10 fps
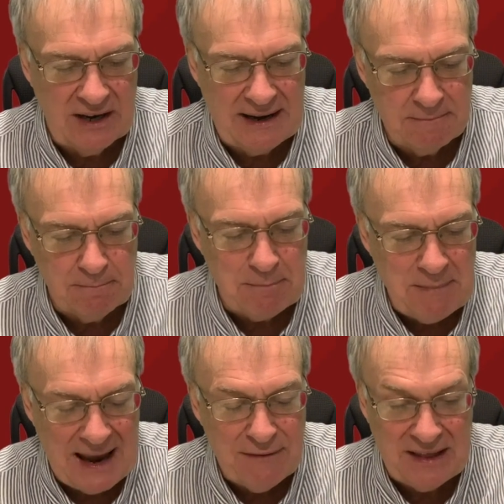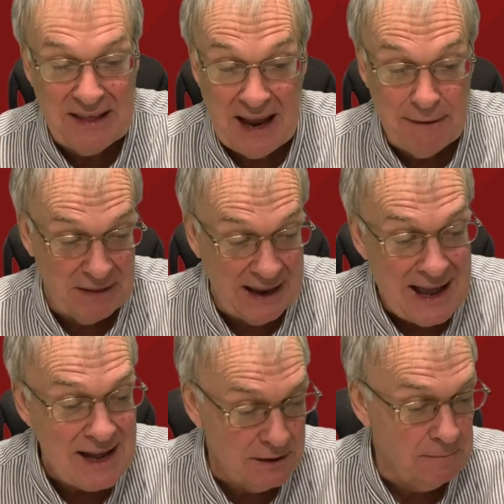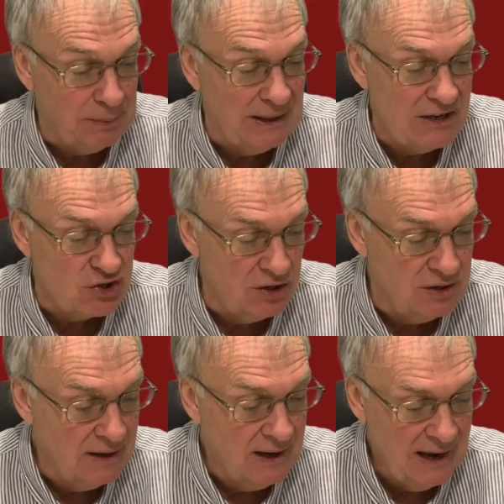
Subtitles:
And if they are complacent,